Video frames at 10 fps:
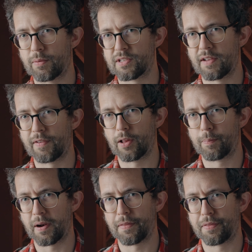it was
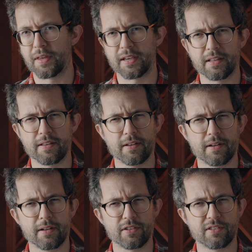developed, but I think
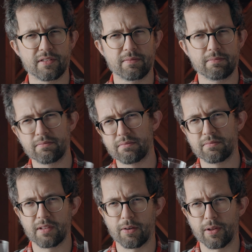
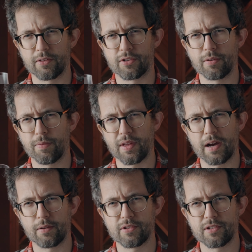around the
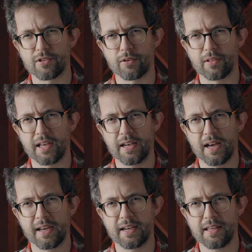2000s or late
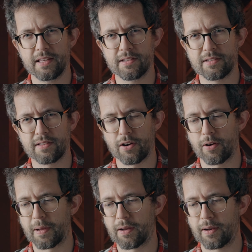90s,
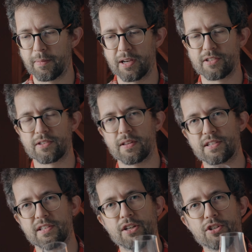thereabout. It's
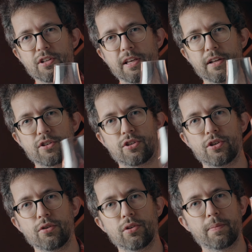essentially a
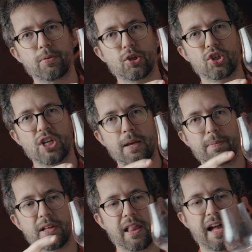
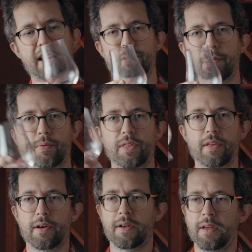tulip-shaped glass, but with
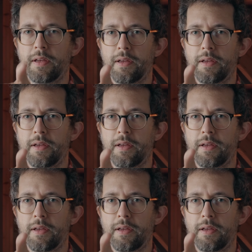a